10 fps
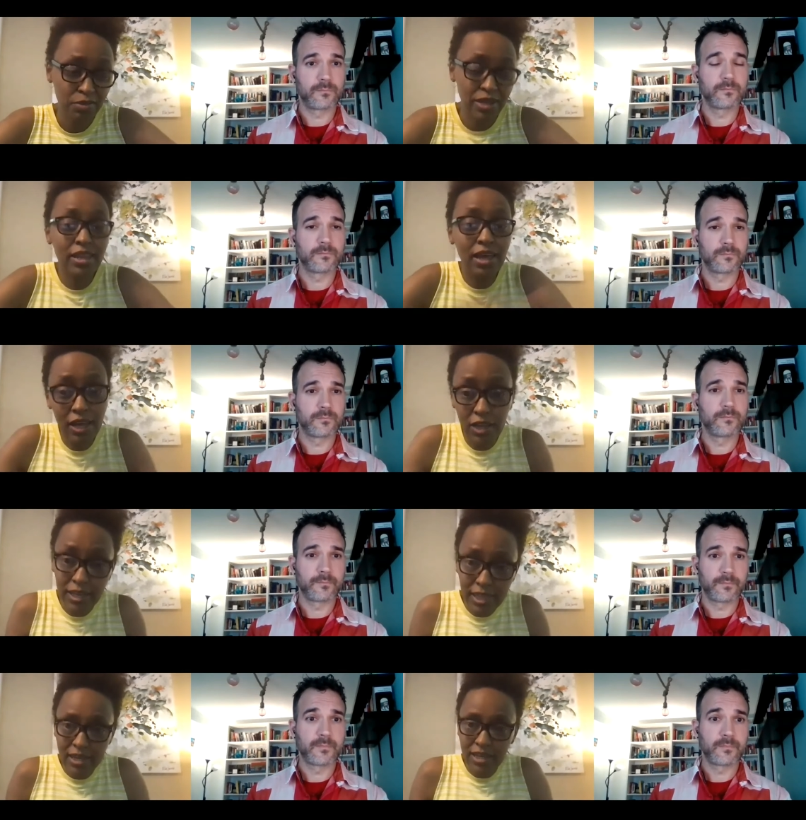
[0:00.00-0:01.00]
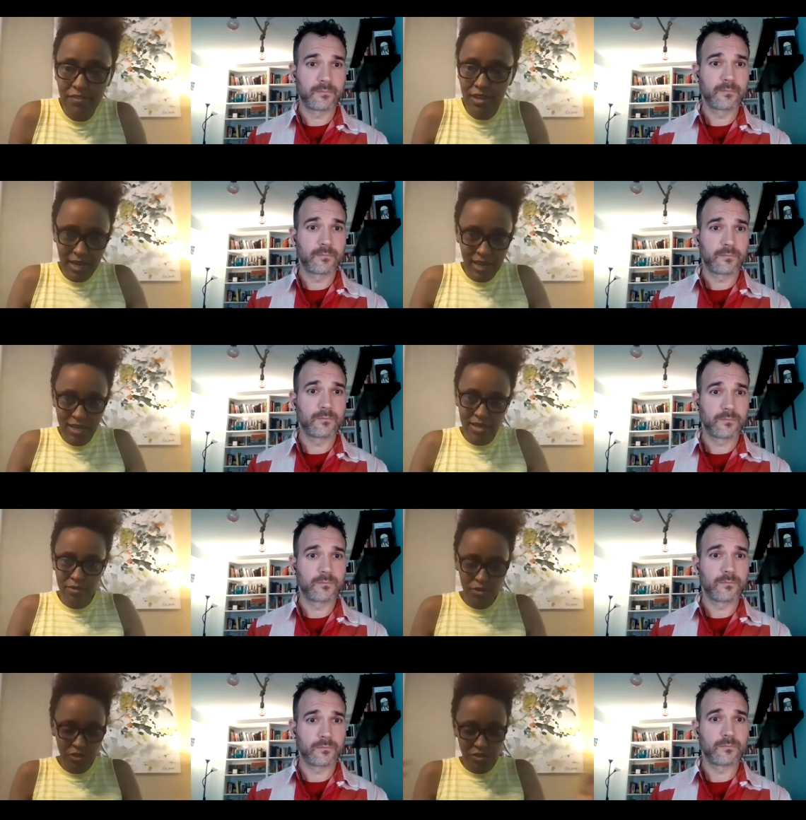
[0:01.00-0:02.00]
Speaker 1: But then again, I live in Atlanta,
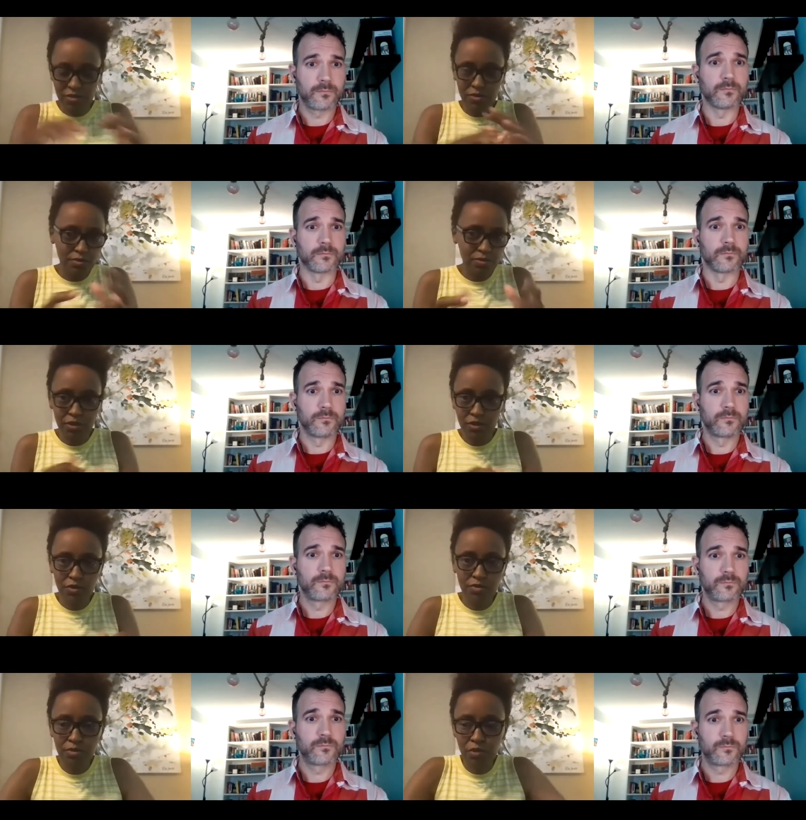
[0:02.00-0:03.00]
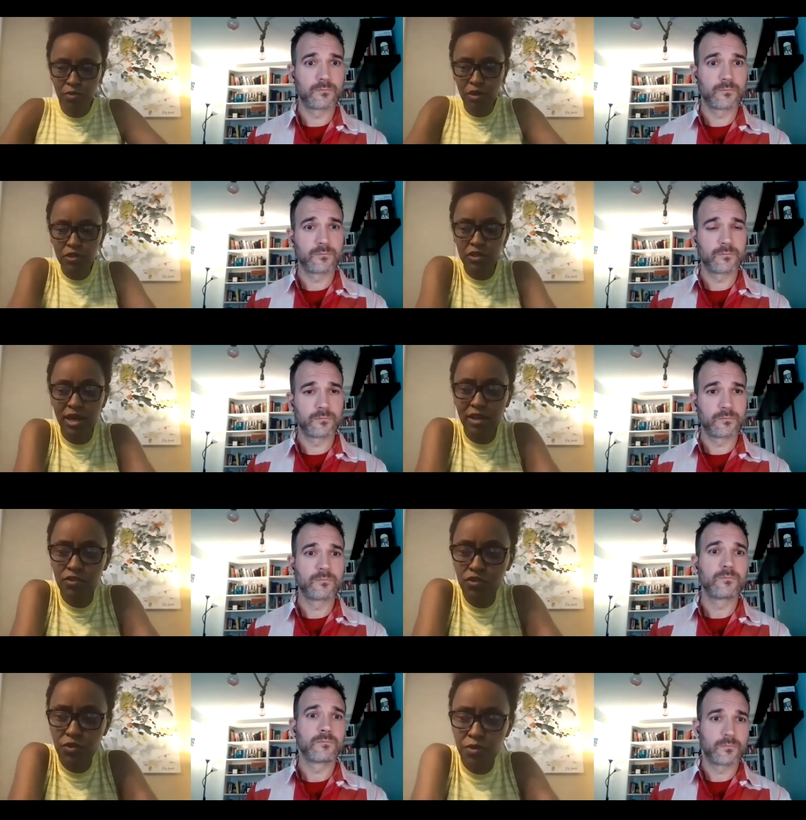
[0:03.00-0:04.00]
which is you know more
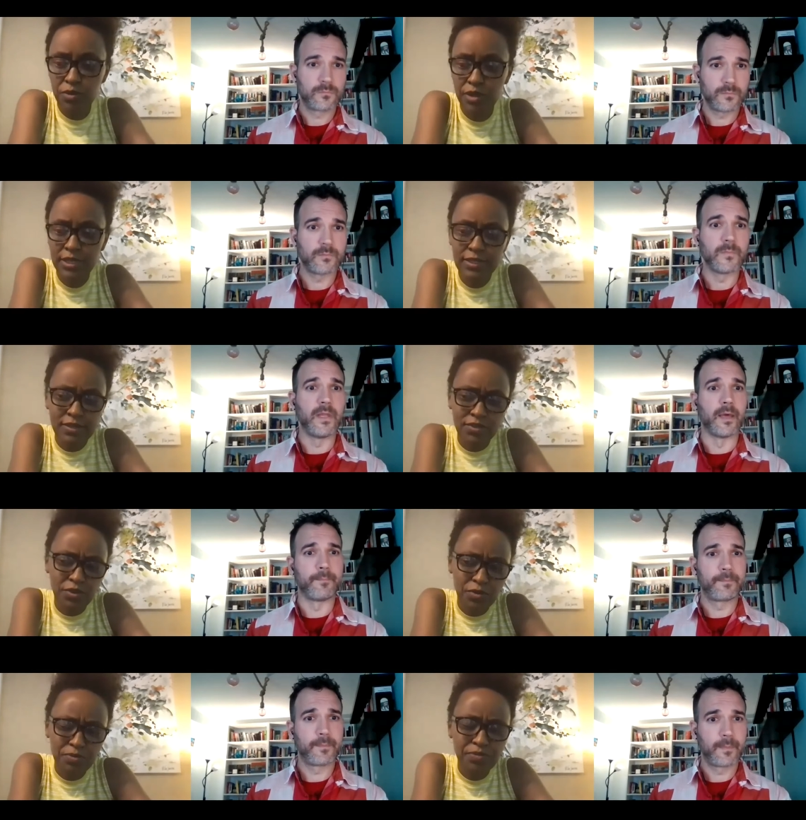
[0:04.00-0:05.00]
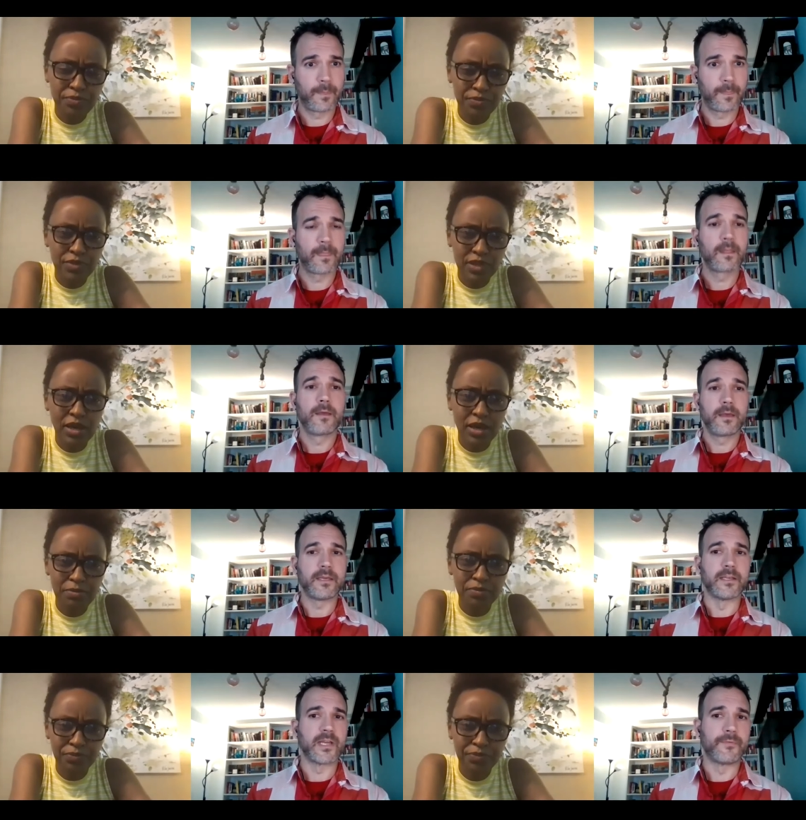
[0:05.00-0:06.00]
multicultural. So. Yeah yeah
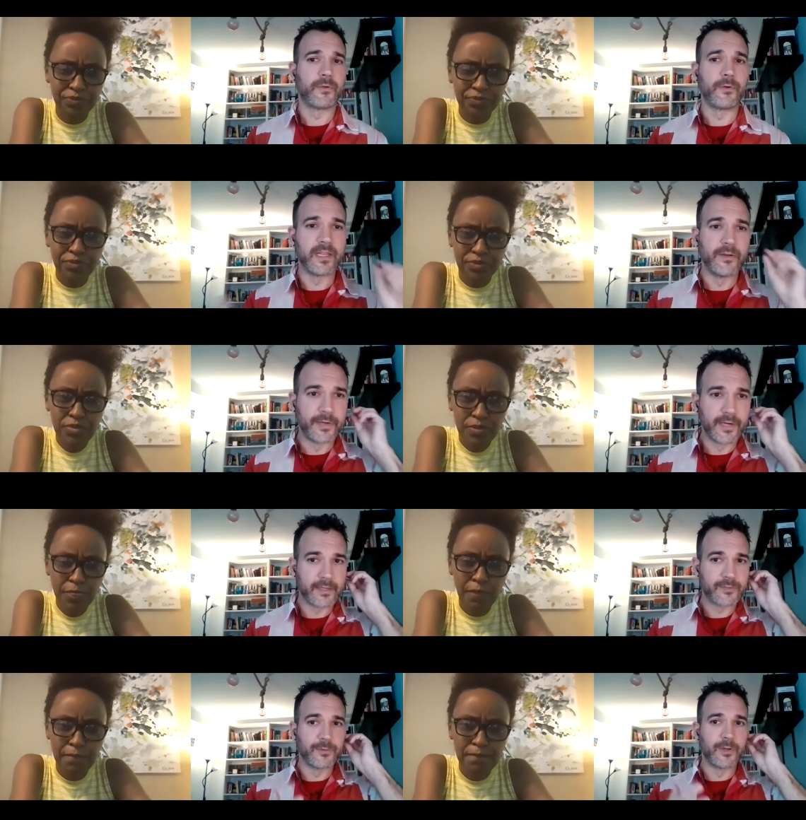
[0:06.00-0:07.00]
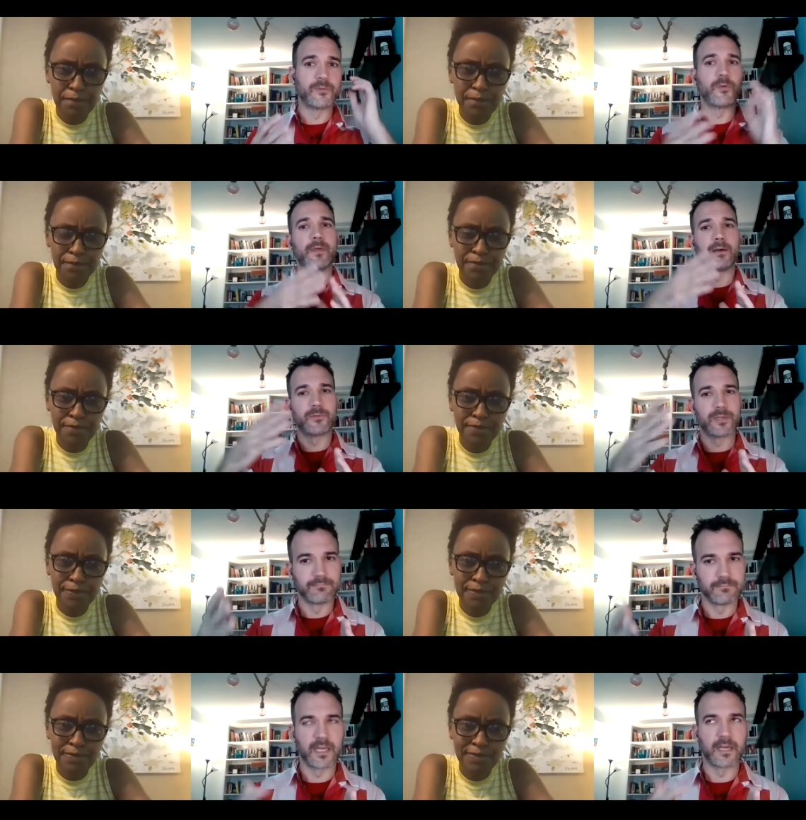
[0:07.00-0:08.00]
Speaker 2: yes after the internet you know
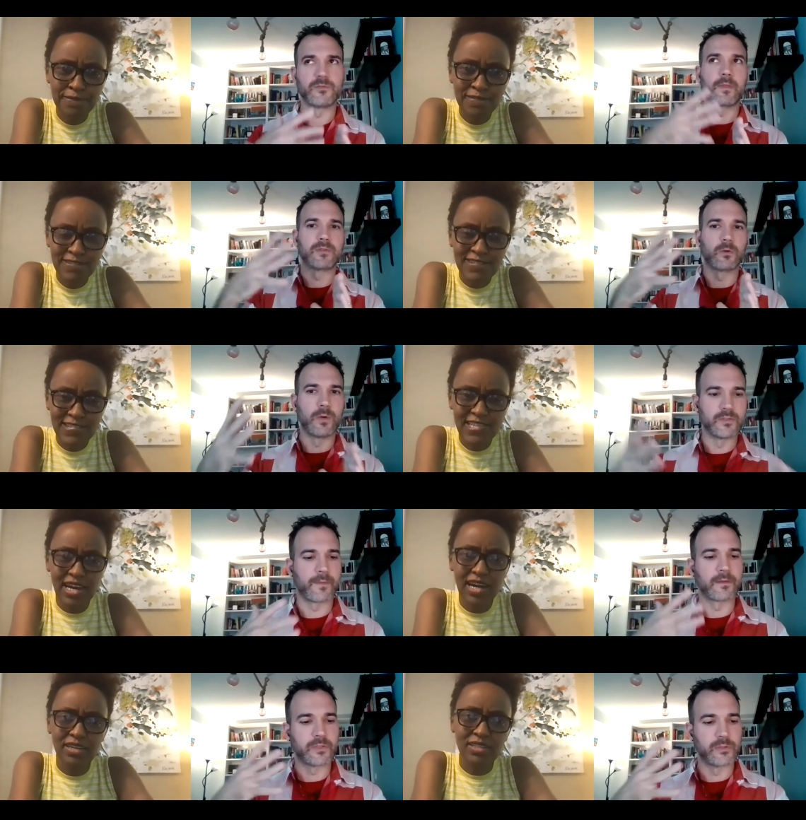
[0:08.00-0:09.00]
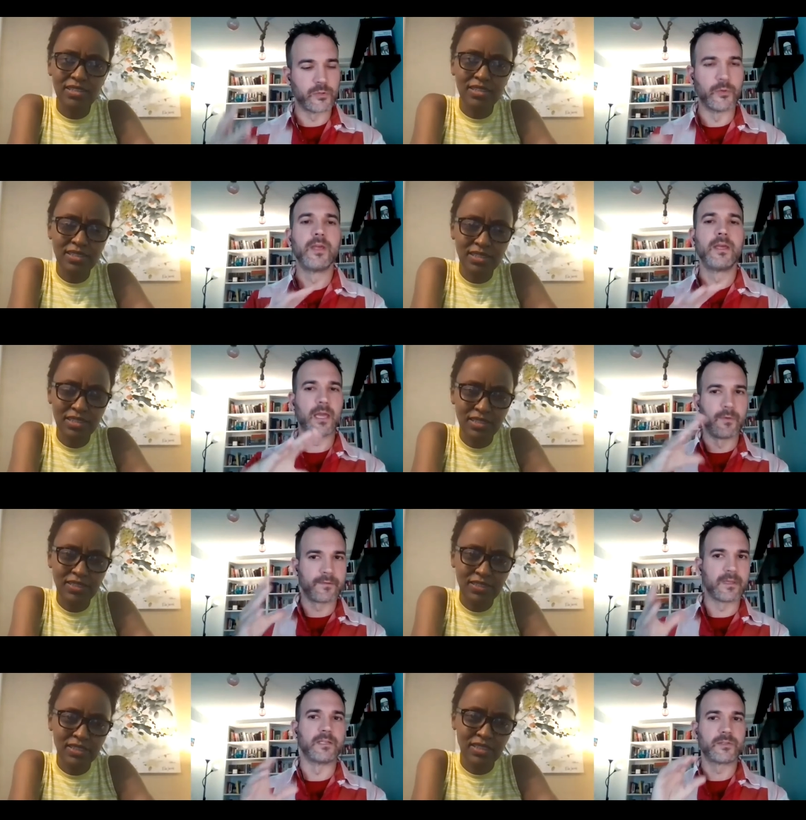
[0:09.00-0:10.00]
2000 yeah, 2001 yeah. 2002
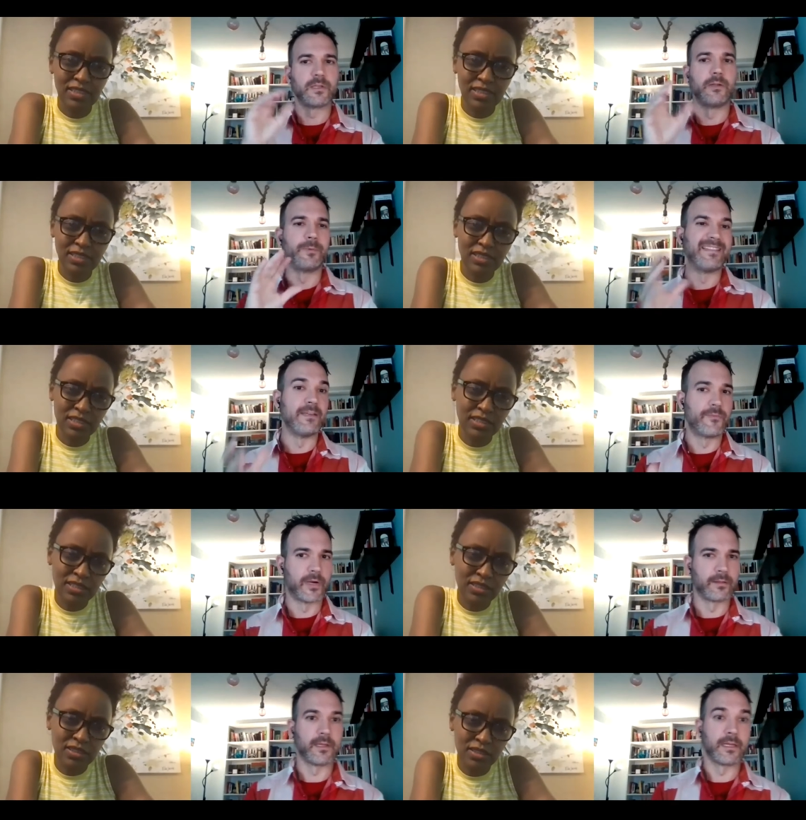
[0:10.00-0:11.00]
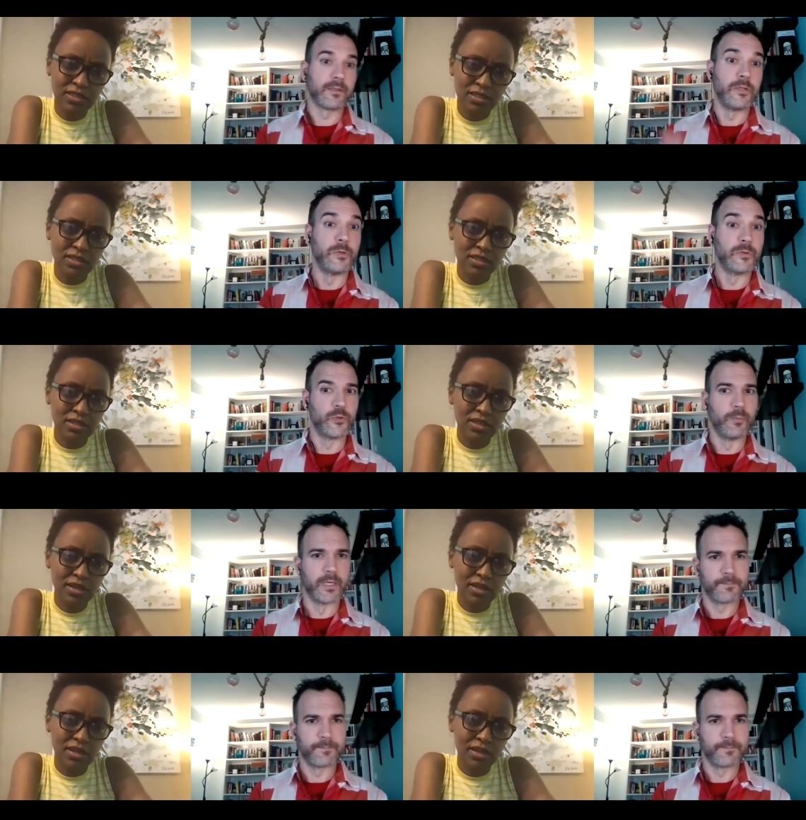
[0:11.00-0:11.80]
everything is a little bit different than it used to